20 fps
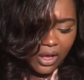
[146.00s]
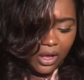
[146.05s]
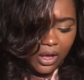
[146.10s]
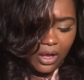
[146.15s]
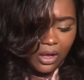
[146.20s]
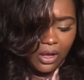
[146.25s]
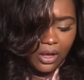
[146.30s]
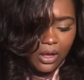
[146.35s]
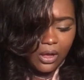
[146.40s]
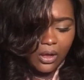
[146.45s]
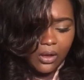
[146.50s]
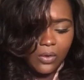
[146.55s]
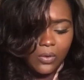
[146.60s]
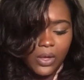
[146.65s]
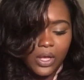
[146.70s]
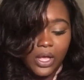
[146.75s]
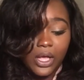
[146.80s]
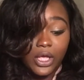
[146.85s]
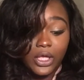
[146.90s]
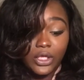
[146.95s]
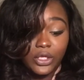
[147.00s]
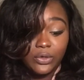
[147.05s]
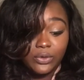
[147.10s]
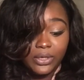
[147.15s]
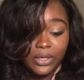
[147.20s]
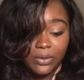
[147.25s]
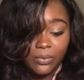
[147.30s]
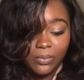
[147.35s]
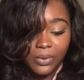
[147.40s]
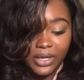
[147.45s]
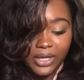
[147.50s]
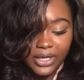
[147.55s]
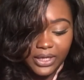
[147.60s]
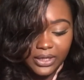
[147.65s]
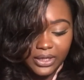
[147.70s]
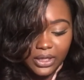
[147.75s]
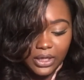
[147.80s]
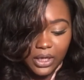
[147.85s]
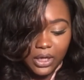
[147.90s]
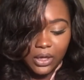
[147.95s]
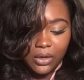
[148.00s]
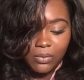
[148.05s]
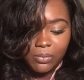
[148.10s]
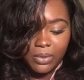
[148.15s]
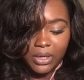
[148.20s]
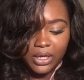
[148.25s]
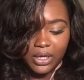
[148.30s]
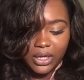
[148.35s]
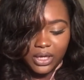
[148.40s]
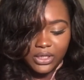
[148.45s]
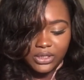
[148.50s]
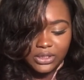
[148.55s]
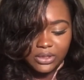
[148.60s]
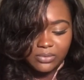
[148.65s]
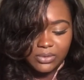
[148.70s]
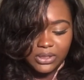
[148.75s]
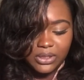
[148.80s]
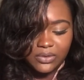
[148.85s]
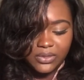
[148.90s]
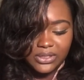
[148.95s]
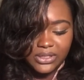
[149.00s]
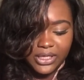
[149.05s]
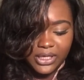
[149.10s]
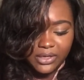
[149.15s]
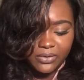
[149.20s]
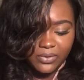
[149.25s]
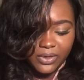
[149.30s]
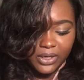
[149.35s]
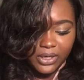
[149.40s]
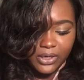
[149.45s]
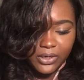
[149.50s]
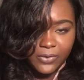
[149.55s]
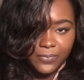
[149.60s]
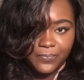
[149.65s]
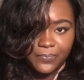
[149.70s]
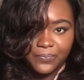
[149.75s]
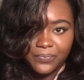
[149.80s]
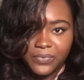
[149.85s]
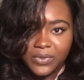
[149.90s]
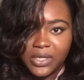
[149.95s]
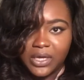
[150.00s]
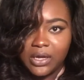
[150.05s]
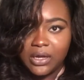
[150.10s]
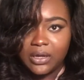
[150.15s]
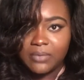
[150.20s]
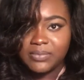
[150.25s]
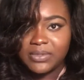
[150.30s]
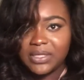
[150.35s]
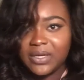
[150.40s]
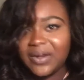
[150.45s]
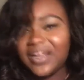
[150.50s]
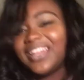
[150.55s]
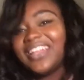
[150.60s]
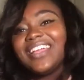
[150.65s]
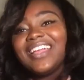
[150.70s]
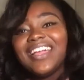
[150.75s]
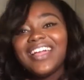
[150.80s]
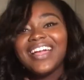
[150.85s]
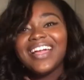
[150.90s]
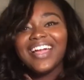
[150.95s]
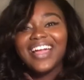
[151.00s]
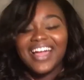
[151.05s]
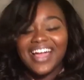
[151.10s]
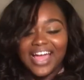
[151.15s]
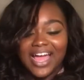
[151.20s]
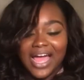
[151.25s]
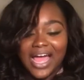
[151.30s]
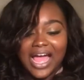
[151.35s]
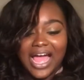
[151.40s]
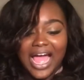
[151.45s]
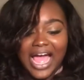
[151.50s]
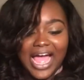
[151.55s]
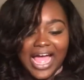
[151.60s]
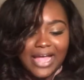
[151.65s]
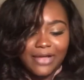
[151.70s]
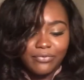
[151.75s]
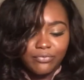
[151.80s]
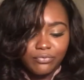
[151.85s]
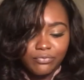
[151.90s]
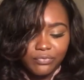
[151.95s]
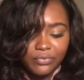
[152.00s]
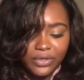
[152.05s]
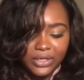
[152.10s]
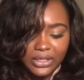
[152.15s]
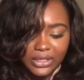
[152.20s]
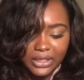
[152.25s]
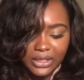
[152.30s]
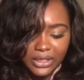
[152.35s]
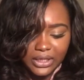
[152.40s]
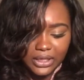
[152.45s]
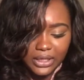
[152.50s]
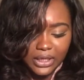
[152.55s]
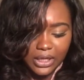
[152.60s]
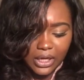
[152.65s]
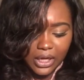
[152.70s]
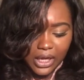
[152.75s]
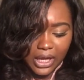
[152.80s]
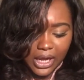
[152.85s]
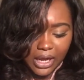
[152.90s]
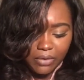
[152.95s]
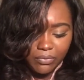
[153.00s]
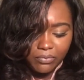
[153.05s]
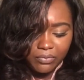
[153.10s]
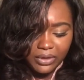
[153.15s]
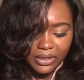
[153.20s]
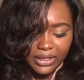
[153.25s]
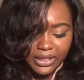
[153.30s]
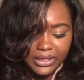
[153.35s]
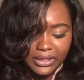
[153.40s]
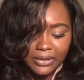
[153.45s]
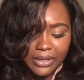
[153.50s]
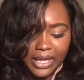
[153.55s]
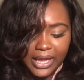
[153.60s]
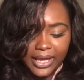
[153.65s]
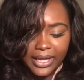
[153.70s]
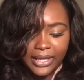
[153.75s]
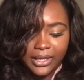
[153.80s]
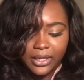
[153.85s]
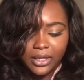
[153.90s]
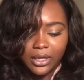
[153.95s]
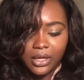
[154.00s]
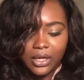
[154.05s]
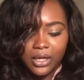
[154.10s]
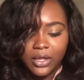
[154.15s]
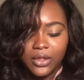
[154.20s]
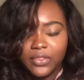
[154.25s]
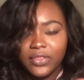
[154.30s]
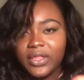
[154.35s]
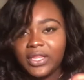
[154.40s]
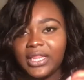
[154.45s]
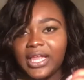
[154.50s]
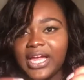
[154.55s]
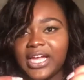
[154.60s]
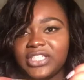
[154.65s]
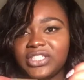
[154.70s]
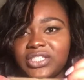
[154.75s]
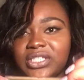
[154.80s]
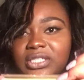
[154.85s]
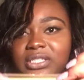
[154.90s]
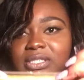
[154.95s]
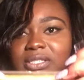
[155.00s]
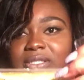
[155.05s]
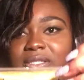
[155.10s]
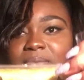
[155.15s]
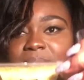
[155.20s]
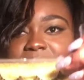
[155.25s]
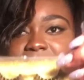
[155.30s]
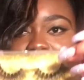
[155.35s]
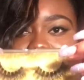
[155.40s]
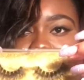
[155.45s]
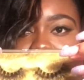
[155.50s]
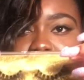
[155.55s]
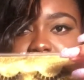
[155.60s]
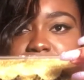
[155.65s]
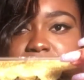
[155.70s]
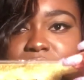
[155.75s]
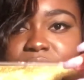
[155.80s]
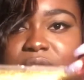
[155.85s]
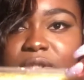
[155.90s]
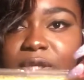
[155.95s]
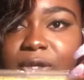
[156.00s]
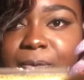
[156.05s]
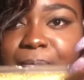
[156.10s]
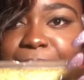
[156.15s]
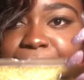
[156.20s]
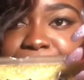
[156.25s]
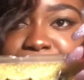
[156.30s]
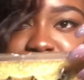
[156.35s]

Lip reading: Oh, you know what? Oh my gosh, I'm so excited right now. Y'all, I'm sorry. I really like the lashes. Let me get a little closer.